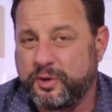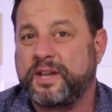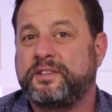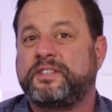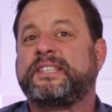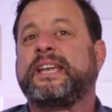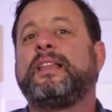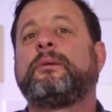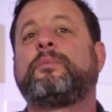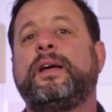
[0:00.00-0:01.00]
You get
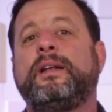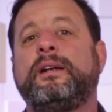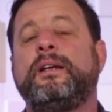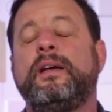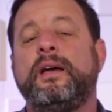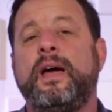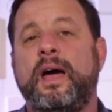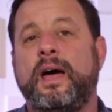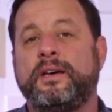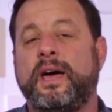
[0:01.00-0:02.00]
celebrated
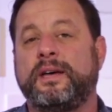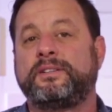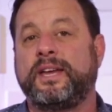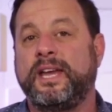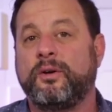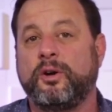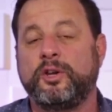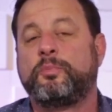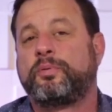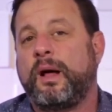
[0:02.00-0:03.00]
as a hero.
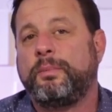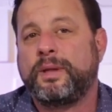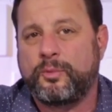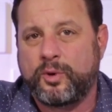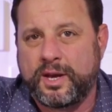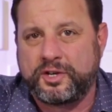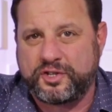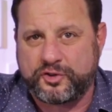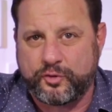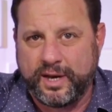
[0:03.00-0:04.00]
You probably will get a
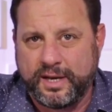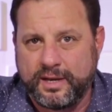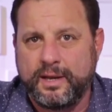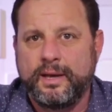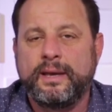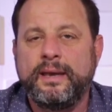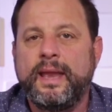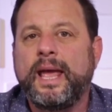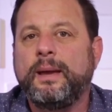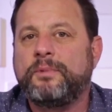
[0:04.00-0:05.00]
street
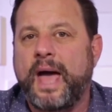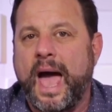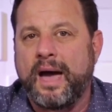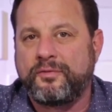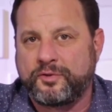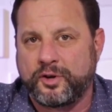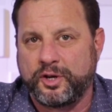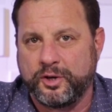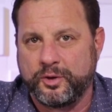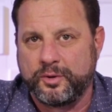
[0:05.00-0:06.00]
named after
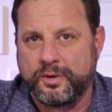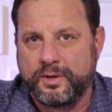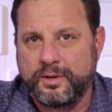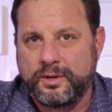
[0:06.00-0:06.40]
you.